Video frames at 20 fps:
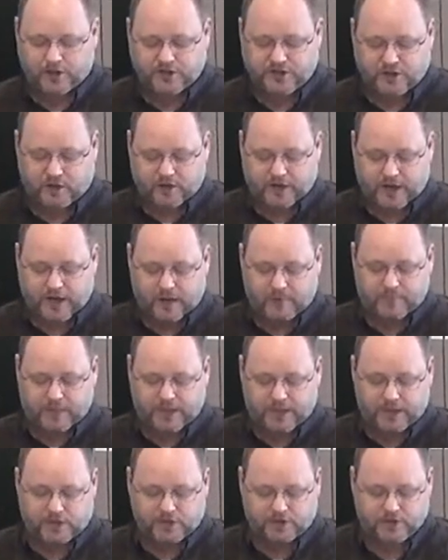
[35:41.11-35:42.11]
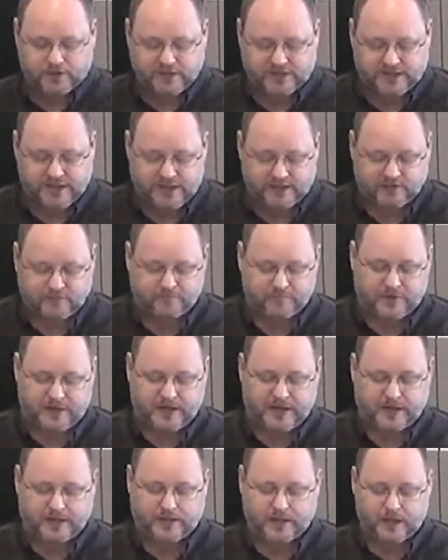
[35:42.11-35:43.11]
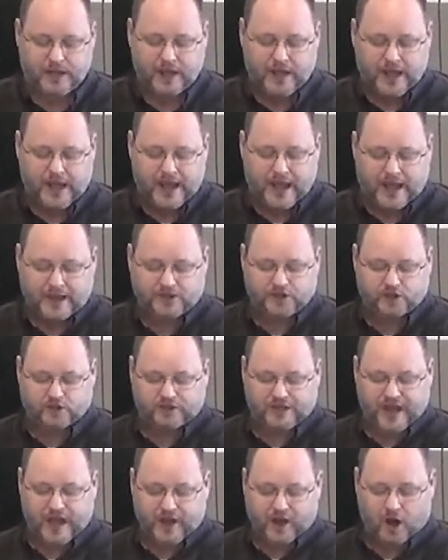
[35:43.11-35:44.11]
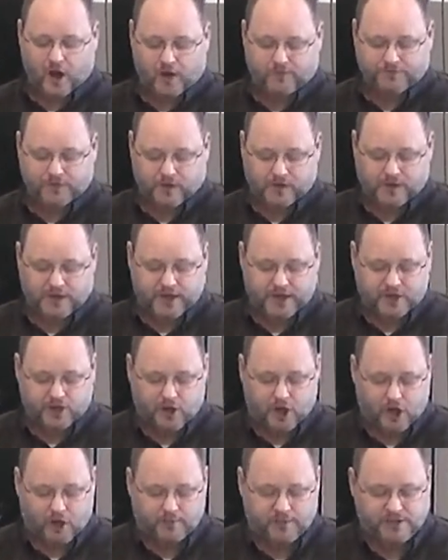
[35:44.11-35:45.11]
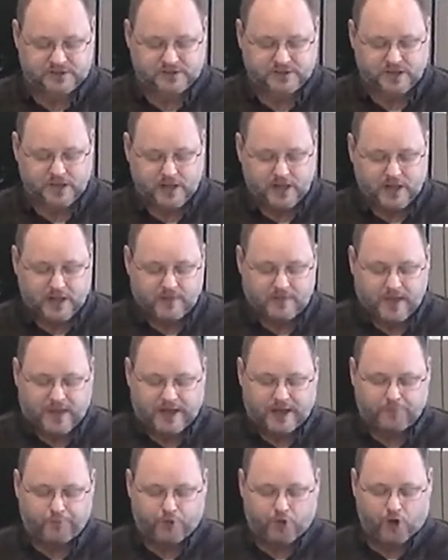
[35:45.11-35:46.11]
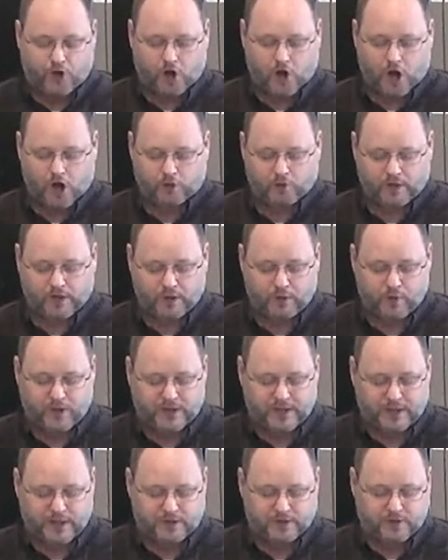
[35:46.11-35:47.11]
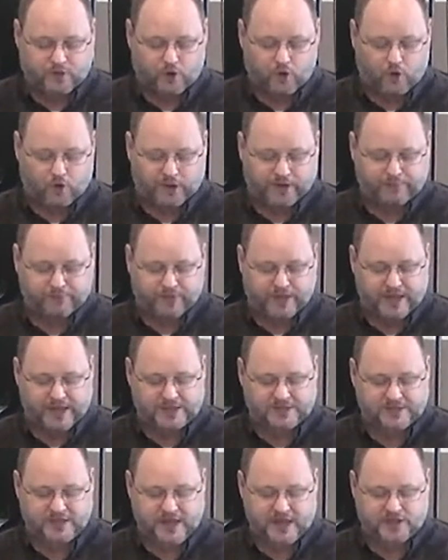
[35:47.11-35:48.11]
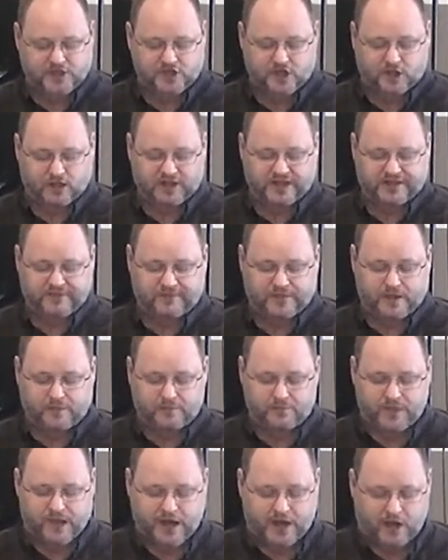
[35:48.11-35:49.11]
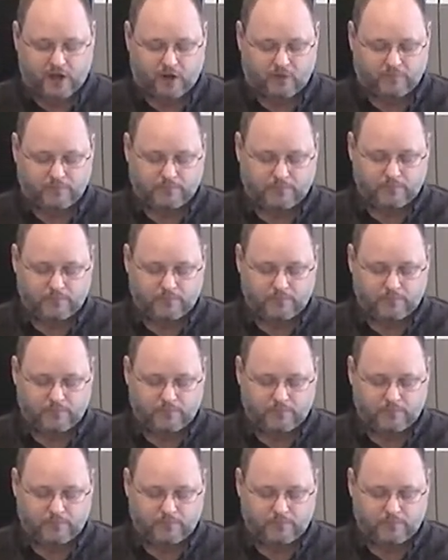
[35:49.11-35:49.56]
shall come into the tent of meeting and shall take off the linen garments that he put on when he went into the holy place and shall leave them there.